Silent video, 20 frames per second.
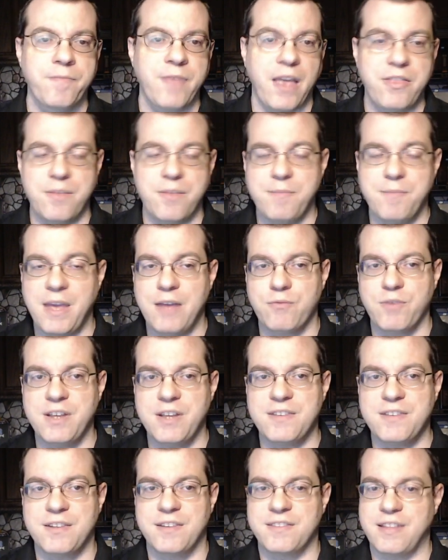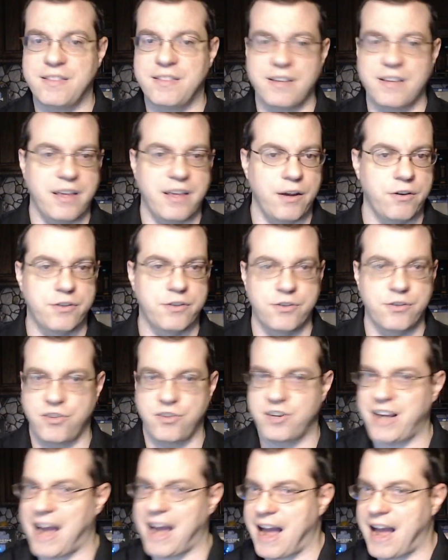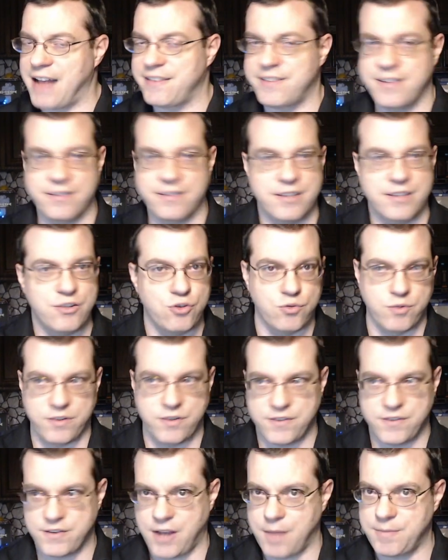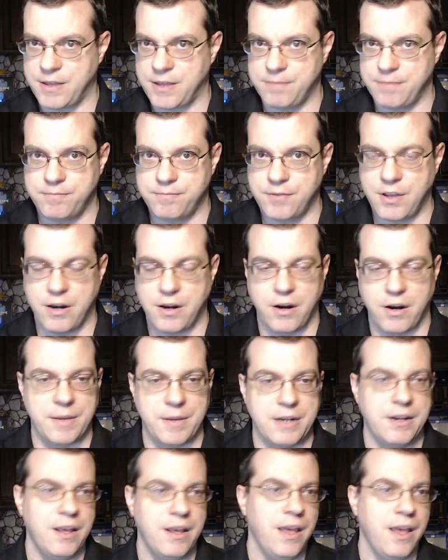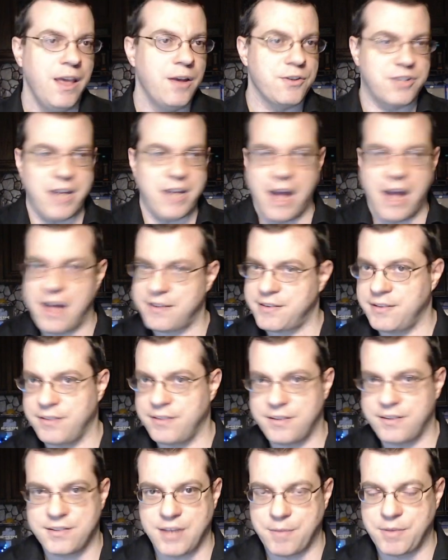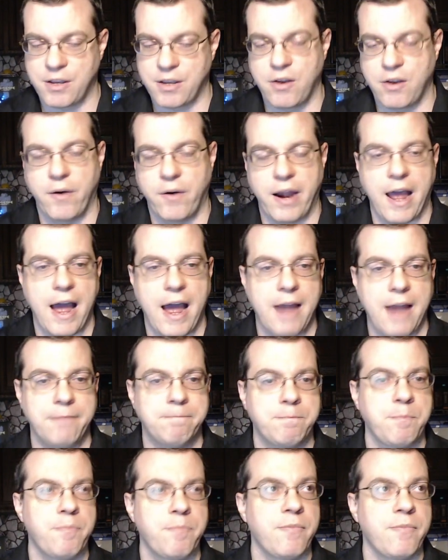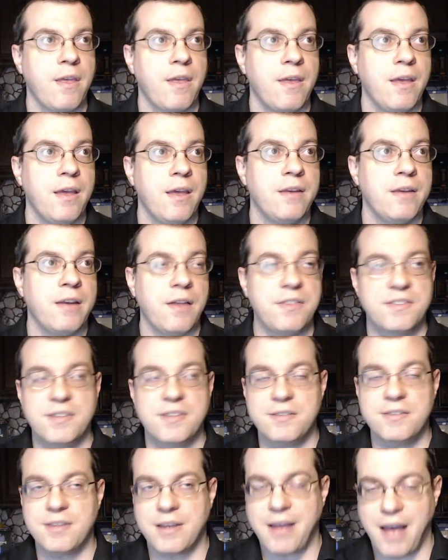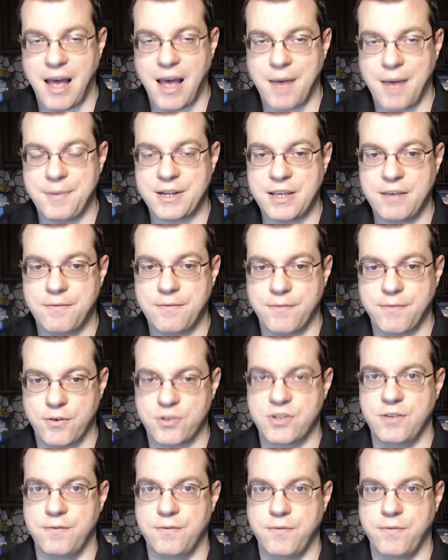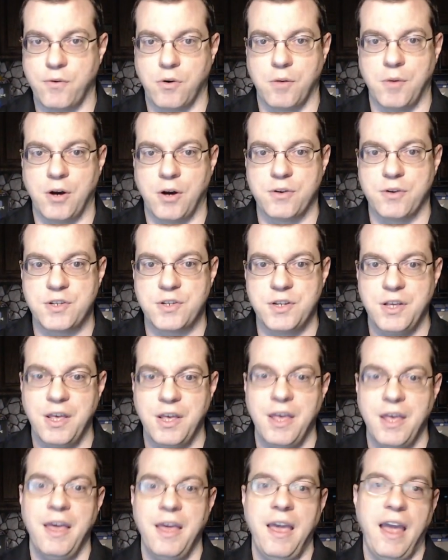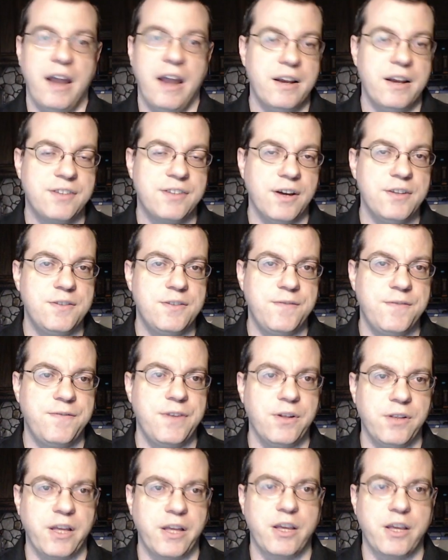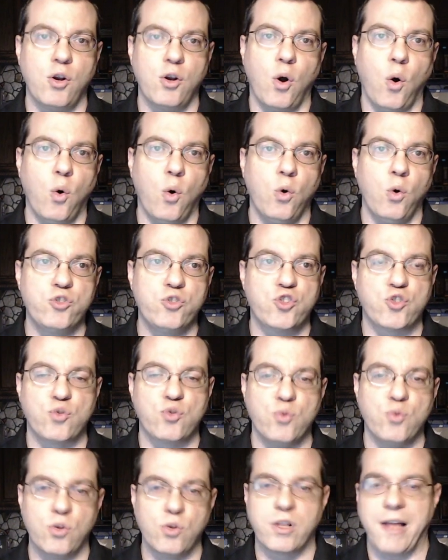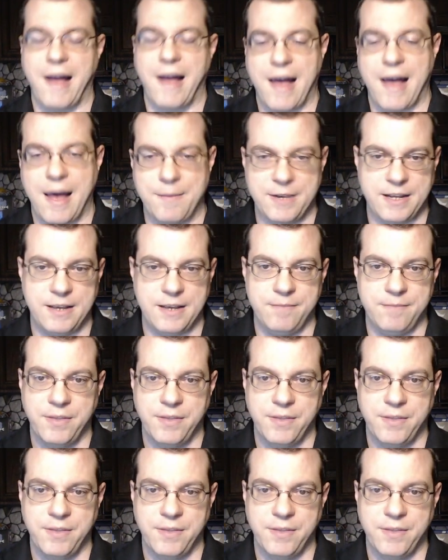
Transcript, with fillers: And the main reason is that the characters are constantly doing something. You know what I mean? There's constantly something going on. Now, this is a comedy, first and foremost, and it does feel like an old school comedy.